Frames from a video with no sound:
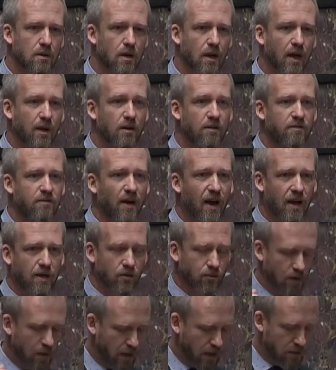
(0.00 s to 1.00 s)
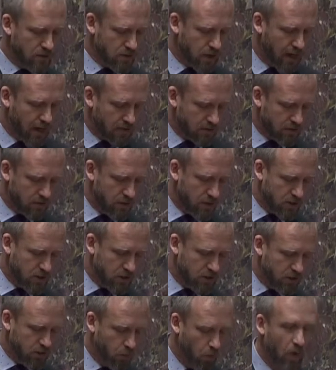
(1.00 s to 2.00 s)
And in fact, greenhouse gas
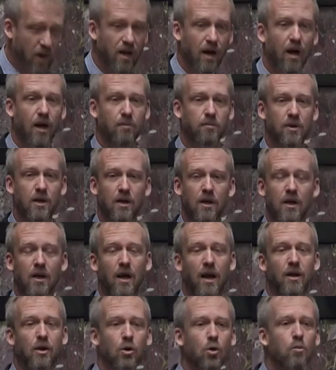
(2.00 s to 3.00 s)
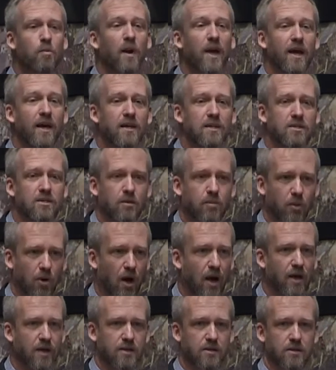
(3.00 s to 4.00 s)
emissions went up. And who pays the
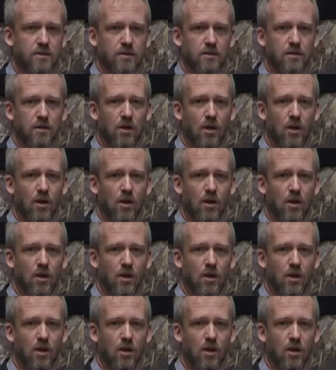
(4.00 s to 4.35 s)
price?